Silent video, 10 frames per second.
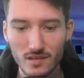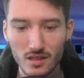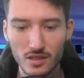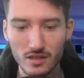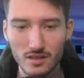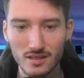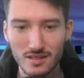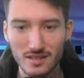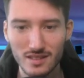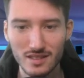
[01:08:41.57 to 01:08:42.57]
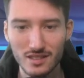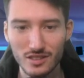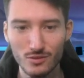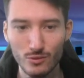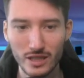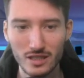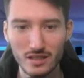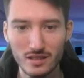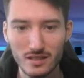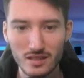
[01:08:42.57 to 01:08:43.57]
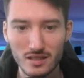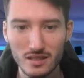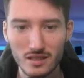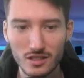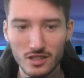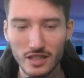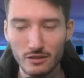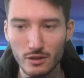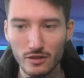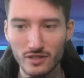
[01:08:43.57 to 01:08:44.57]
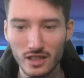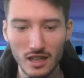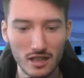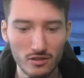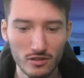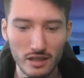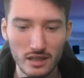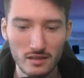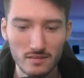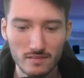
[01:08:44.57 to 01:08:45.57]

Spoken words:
it's just weird. Just get rid of the card already.